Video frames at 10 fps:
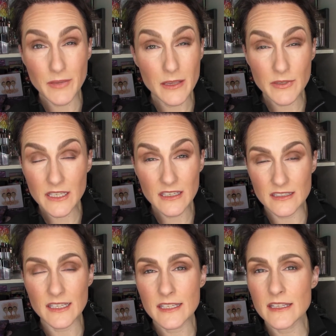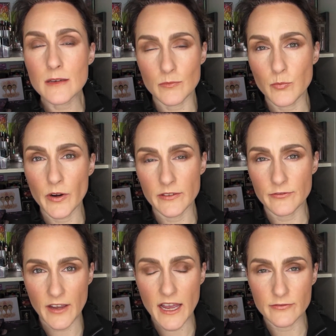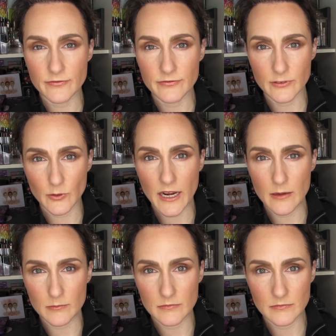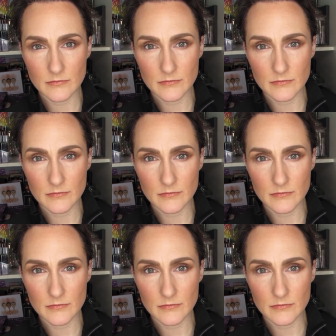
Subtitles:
less than 0.5 gram